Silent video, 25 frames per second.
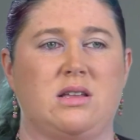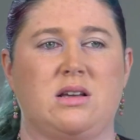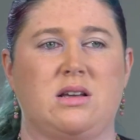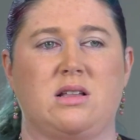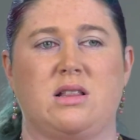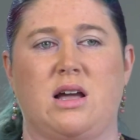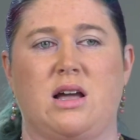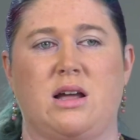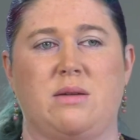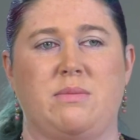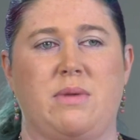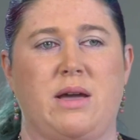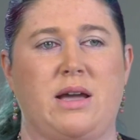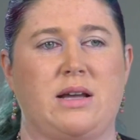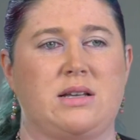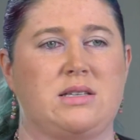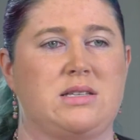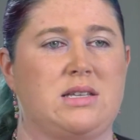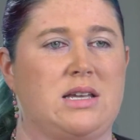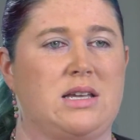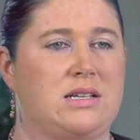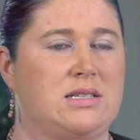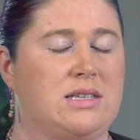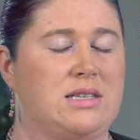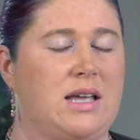the
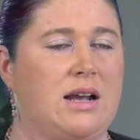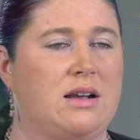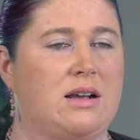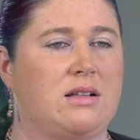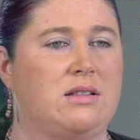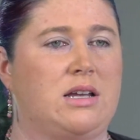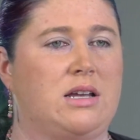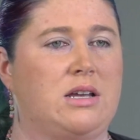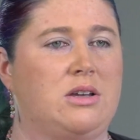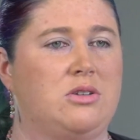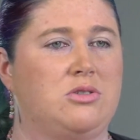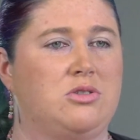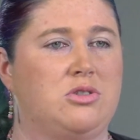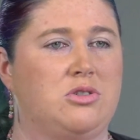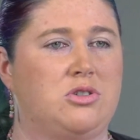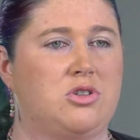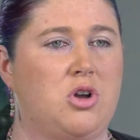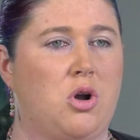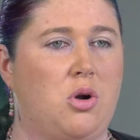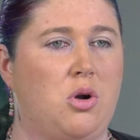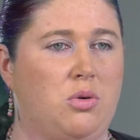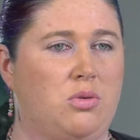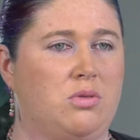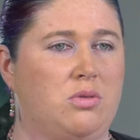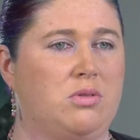climax exactly
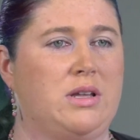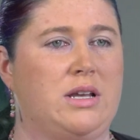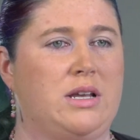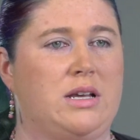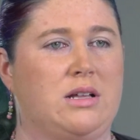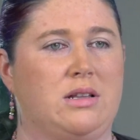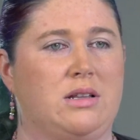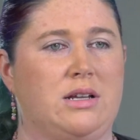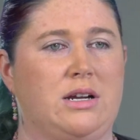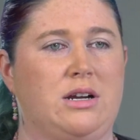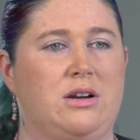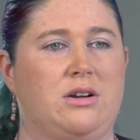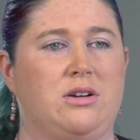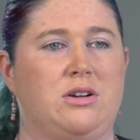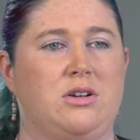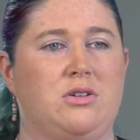totally clear.